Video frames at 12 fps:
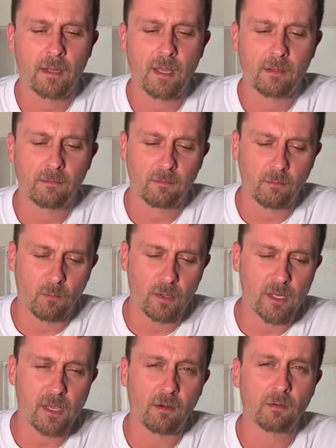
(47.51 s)
And when
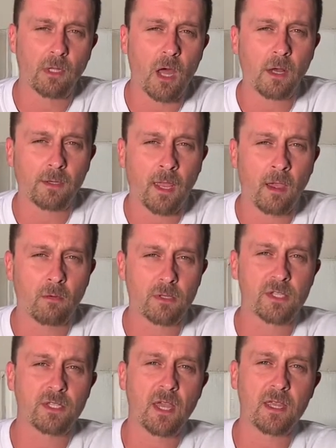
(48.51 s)
you get on lockdown, which
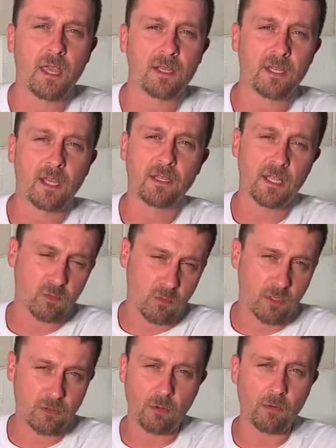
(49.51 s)
is day 18, that's when
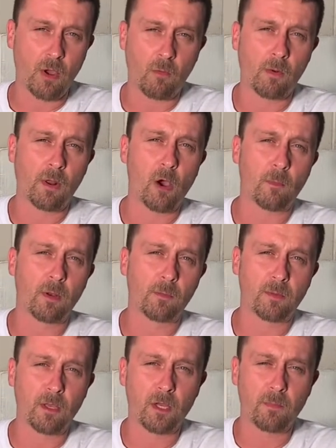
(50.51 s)
you do not want to open up
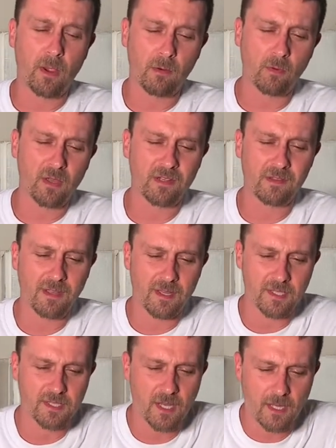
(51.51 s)
the incubator. We'll get into that in
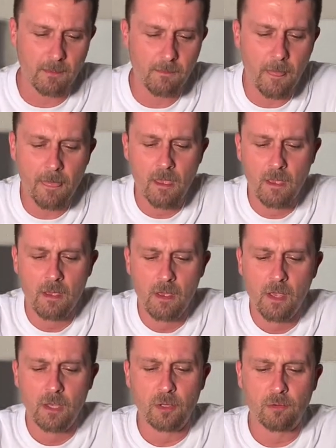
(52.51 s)
a second.
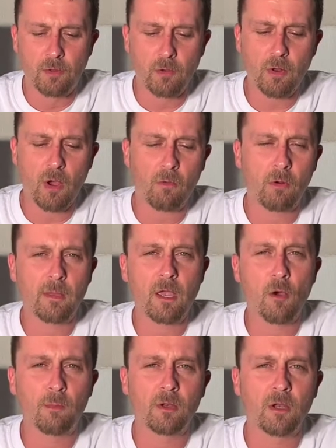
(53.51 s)
You do not want to be
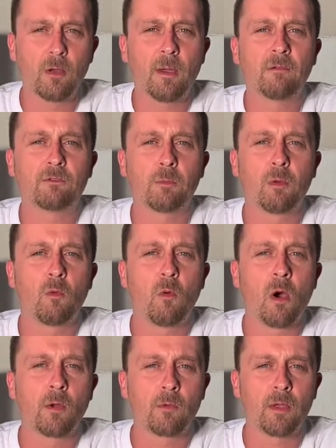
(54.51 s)
opening it up, have to put
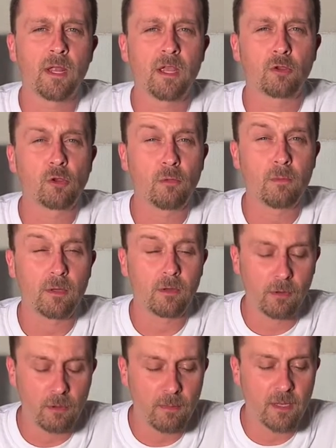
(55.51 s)
water in it, and
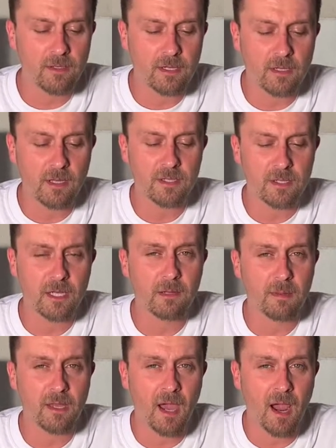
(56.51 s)
your humidity does need to
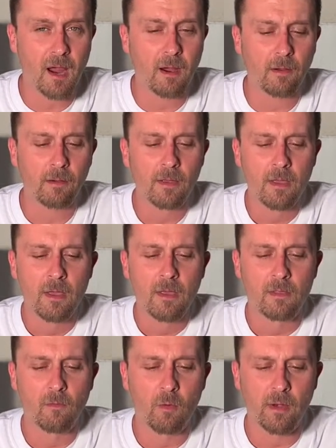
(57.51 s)
be higher
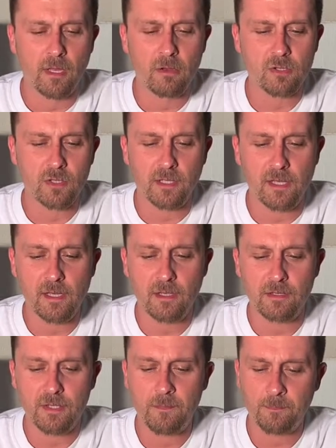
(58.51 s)
than what it usually
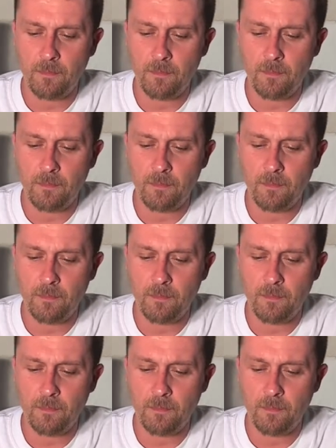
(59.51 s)
is.